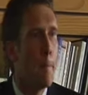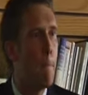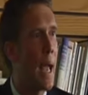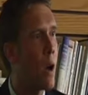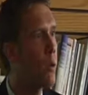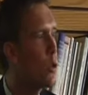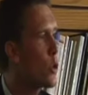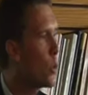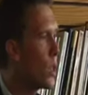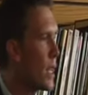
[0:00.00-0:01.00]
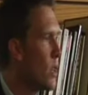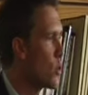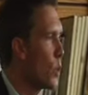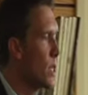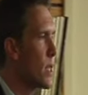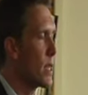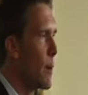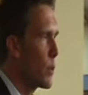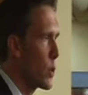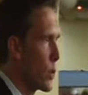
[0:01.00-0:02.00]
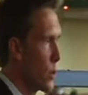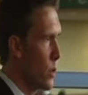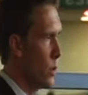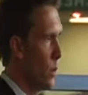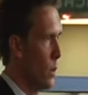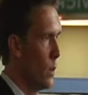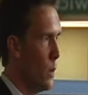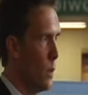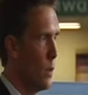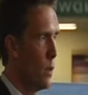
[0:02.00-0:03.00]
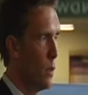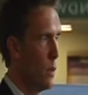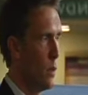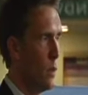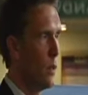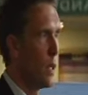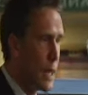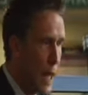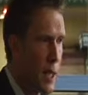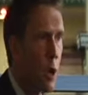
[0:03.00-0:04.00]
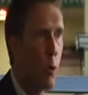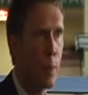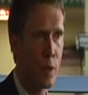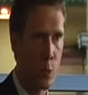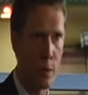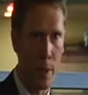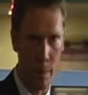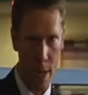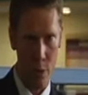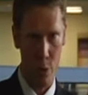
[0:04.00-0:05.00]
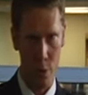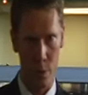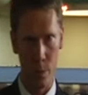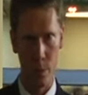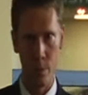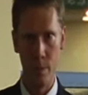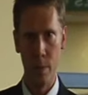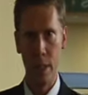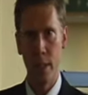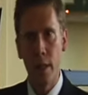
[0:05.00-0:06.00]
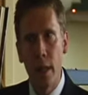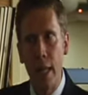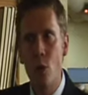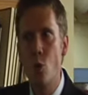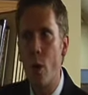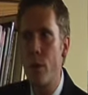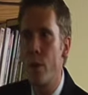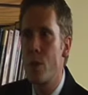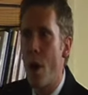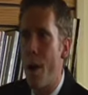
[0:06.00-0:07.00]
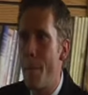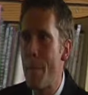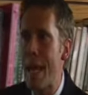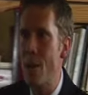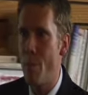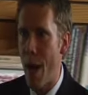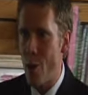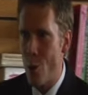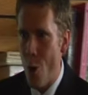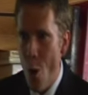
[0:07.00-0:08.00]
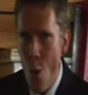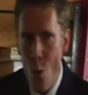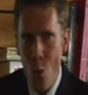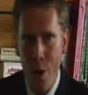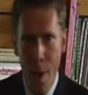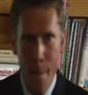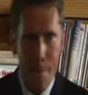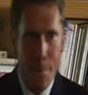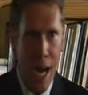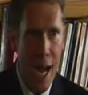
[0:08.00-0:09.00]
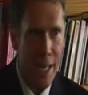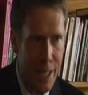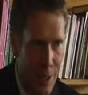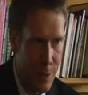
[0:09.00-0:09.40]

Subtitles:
bound to these receptors that the opiates are bound to. Endorphins are made by your own body.